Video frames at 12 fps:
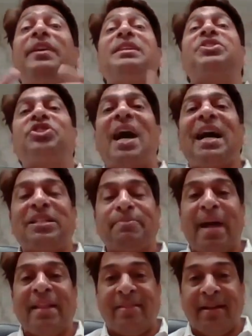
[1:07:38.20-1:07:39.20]
Reverse
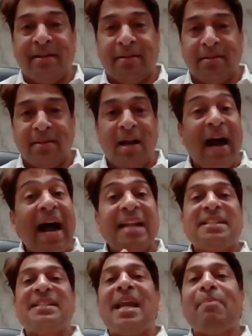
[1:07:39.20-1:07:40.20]
charge method,
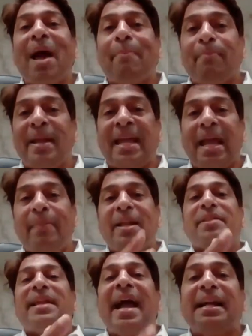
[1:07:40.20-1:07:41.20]
RCM
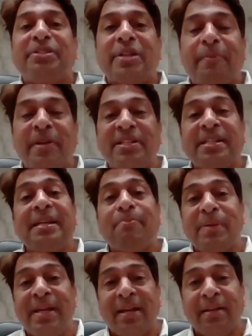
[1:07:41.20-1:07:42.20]
applicable in the hands of
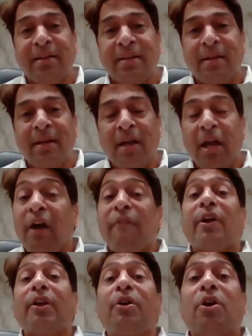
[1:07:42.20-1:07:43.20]
recipient.
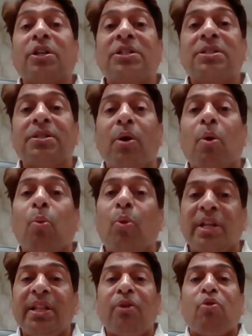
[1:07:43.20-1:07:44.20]
For goods,
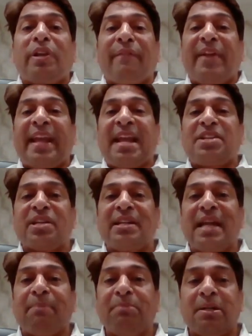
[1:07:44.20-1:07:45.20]
what is the
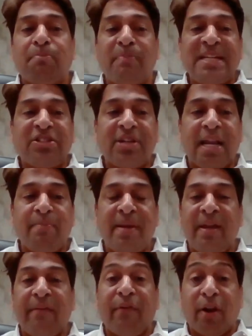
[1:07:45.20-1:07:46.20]
notification number? Please tell
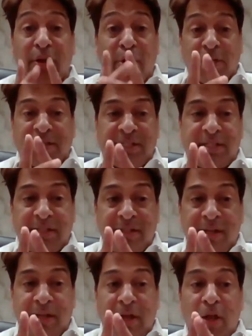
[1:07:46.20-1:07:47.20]
me. For
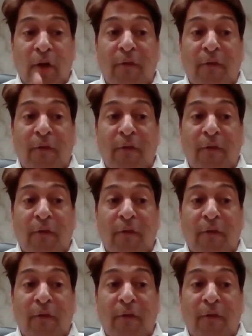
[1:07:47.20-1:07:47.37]
goods,